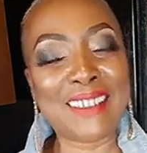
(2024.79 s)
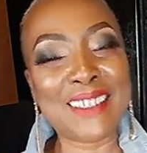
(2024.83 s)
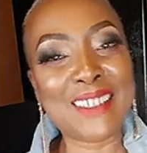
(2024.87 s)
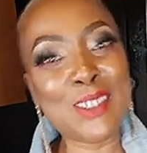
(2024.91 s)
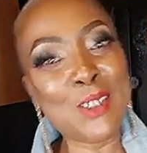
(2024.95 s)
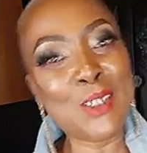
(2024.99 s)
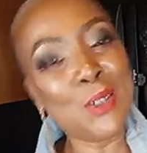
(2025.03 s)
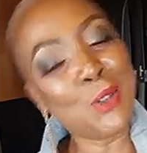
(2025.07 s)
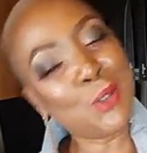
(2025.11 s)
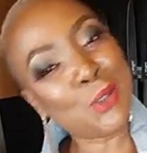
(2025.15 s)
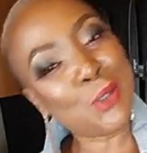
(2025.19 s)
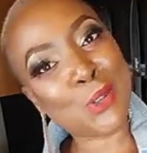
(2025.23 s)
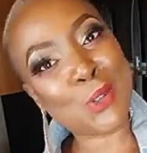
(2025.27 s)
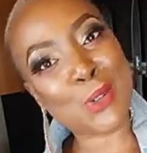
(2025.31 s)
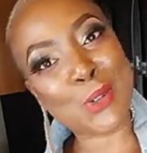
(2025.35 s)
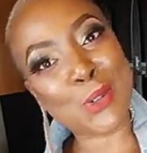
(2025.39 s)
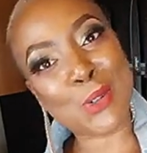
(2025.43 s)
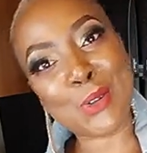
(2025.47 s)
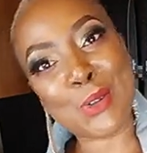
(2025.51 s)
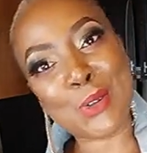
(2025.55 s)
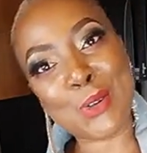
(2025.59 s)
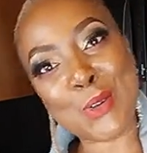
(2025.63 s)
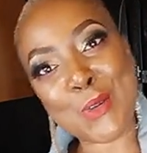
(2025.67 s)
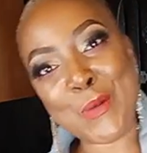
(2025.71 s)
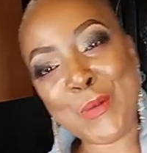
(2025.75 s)

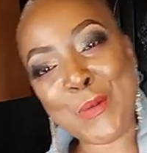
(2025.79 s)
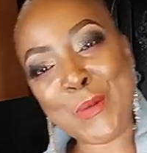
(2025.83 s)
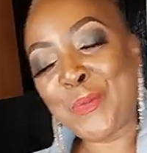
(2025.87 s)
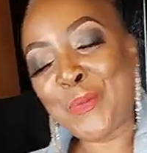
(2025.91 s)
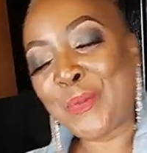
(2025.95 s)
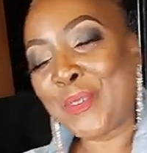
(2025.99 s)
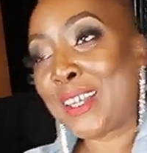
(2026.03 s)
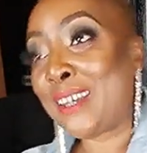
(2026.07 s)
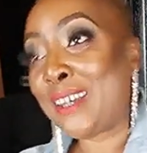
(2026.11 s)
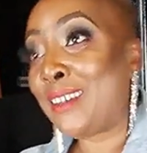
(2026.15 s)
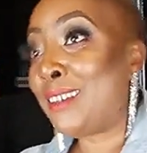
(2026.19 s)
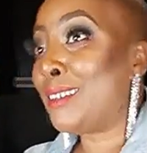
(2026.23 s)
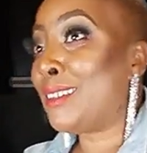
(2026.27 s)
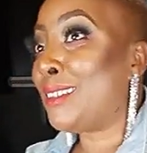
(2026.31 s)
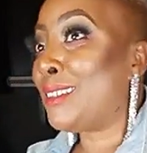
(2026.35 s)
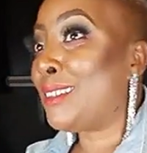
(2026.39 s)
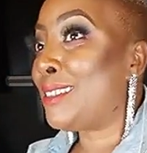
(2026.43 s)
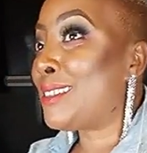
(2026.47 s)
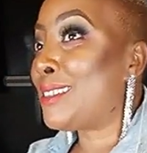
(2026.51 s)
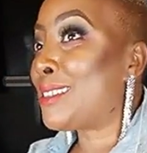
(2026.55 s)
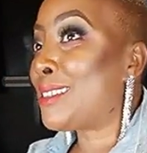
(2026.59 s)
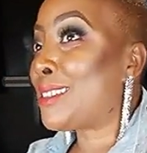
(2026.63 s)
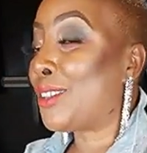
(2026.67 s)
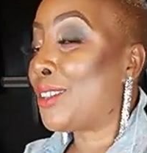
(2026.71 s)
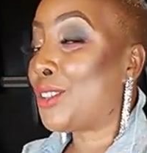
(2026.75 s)
YouTube
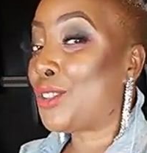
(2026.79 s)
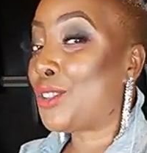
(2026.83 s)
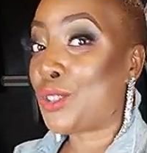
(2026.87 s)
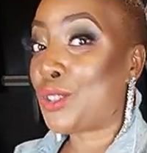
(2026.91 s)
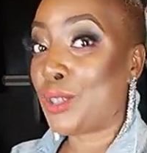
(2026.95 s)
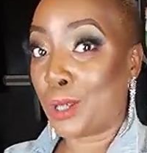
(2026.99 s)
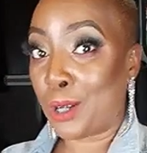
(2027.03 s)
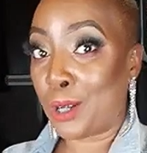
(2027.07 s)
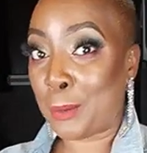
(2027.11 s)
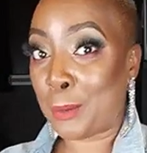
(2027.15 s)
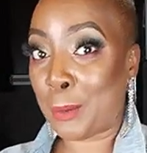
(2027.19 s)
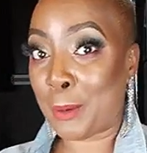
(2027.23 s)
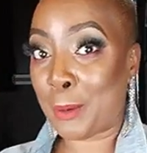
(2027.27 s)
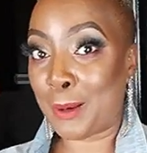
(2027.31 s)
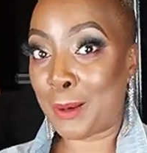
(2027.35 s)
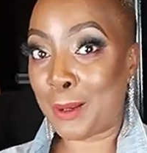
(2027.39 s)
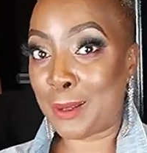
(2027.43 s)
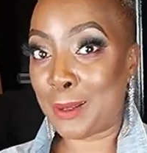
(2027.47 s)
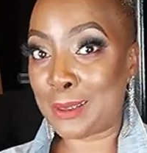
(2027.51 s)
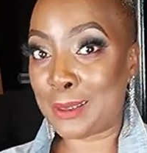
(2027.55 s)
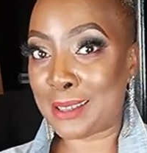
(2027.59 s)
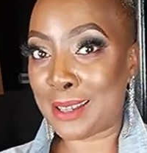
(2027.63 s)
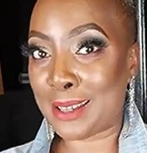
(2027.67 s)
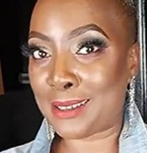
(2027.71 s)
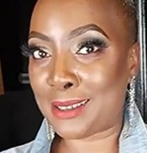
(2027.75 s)
is Sugar
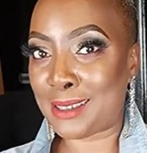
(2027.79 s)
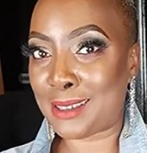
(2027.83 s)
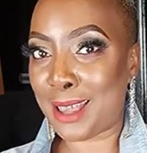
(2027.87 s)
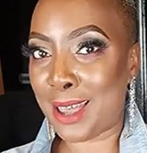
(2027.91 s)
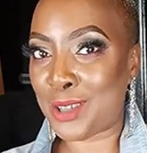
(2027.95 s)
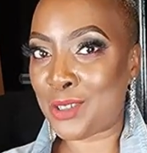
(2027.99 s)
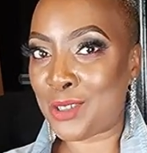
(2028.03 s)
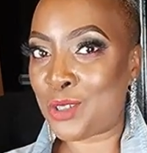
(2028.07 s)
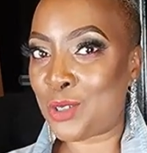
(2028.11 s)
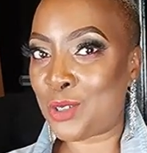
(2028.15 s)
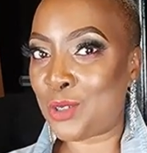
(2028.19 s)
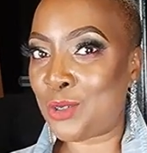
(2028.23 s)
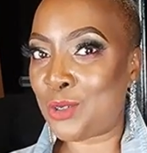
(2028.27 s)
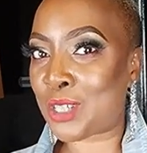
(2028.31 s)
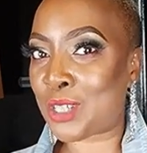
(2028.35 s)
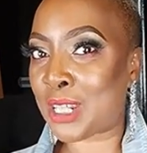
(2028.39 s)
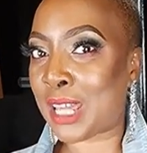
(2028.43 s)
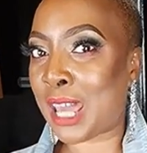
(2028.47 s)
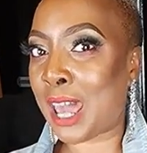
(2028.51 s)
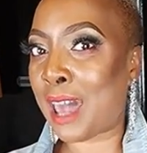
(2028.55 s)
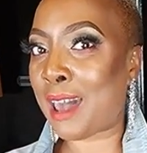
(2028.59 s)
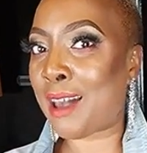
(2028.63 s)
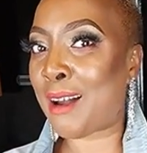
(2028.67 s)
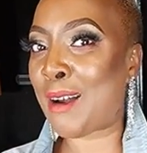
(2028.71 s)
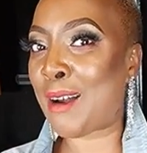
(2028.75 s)
Pearls. That's S U G
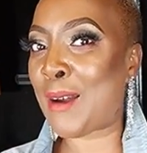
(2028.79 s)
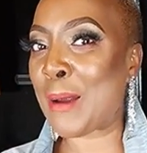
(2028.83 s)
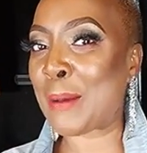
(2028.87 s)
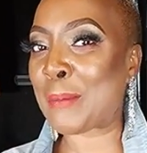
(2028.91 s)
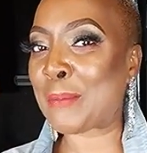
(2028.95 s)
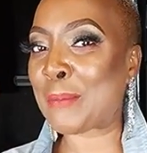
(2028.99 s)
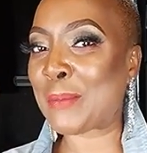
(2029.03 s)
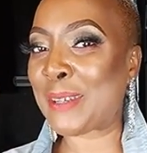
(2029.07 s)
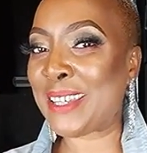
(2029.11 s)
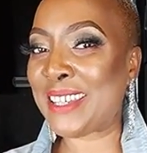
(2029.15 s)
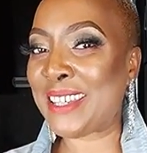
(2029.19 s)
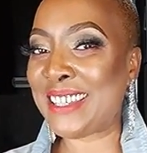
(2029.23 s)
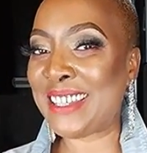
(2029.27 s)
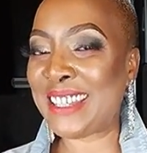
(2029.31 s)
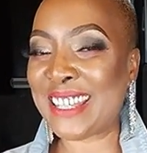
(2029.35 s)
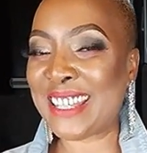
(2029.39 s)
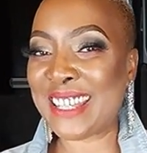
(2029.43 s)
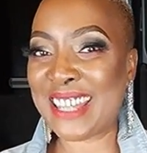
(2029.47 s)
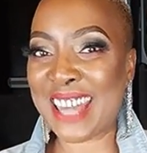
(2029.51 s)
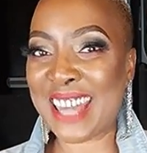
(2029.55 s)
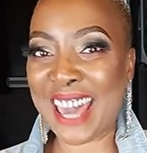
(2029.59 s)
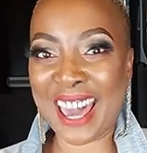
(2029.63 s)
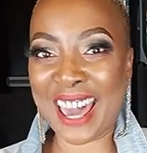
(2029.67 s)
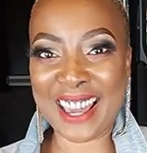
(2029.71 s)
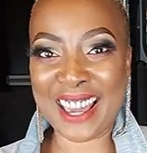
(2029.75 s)
A R P
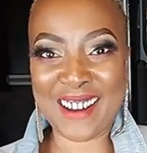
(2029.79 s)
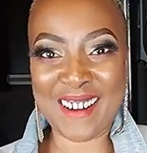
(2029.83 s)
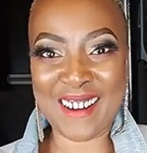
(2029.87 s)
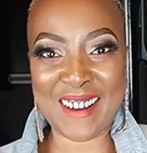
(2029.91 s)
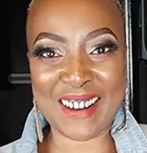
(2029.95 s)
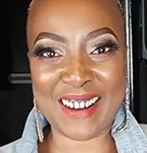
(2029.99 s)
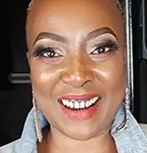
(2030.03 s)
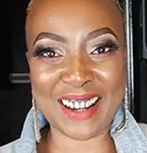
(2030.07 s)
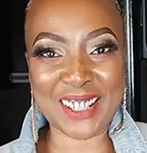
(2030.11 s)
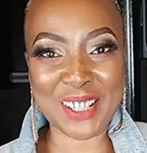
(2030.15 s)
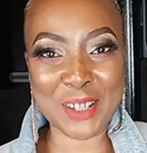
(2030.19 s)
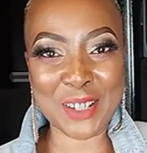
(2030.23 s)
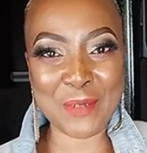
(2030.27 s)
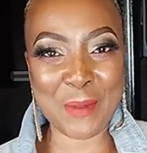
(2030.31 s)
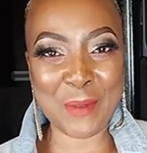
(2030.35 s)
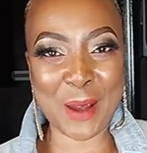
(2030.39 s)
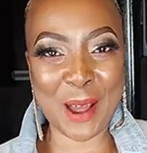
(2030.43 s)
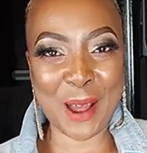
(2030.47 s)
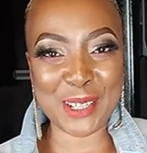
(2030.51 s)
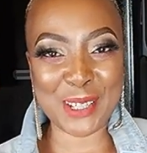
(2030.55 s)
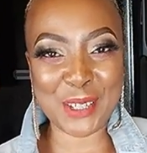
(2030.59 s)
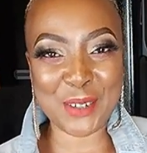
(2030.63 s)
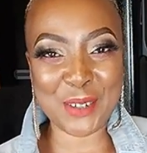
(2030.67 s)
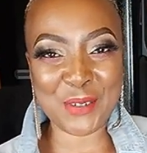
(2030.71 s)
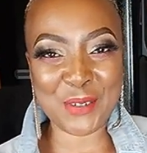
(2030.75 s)
E A R L
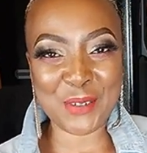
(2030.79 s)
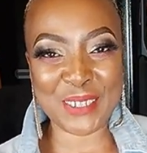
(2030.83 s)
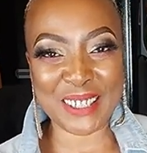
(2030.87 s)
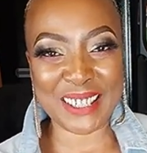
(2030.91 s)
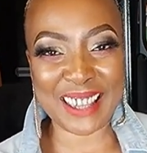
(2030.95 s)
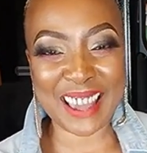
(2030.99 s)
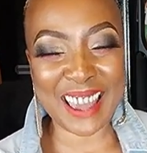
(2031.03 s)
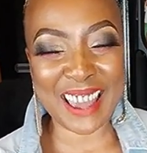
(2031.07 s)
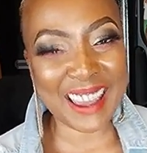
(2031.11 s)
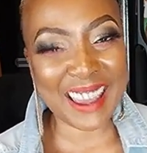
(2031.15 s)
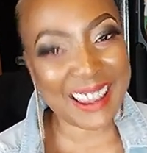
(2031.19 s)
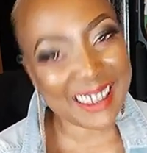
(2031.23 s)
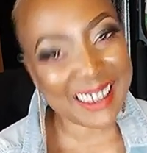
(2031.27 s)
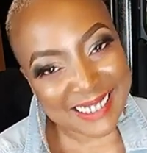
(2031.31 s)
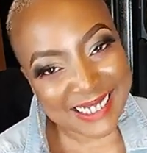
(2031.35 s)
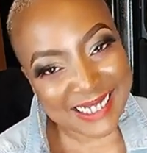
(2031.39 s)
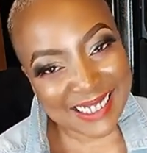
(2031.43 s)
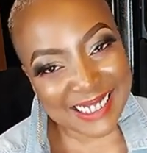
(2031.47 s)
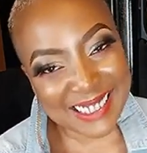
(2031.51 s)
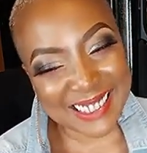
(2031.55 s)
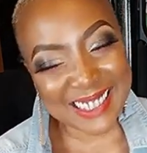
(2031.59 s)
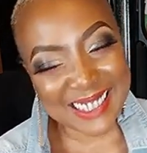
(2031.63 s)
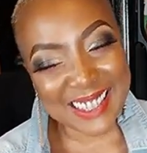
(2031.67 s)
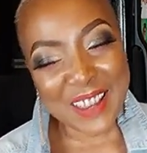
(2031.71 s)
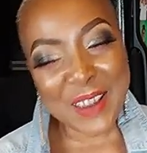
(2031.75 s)
apostrophe
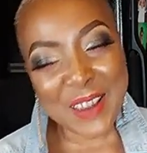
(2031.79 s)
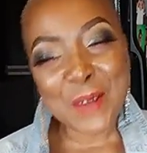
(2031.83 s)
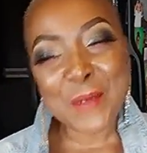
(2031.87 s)
S.